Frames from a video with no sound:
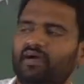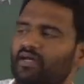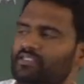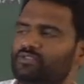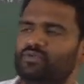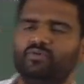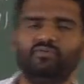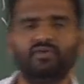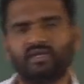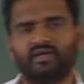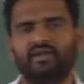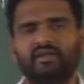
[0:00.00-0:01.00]
also
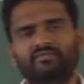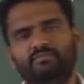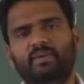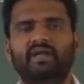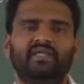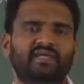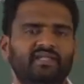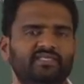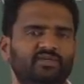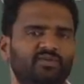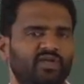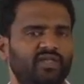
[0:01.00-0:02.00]
one kind of particle
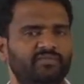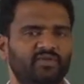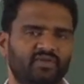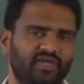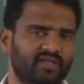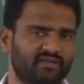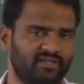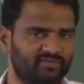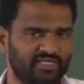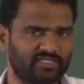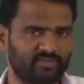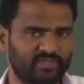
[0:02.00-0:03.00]
nature only you can give the
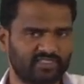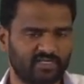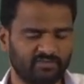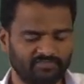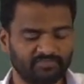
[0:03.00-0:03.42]
explanation.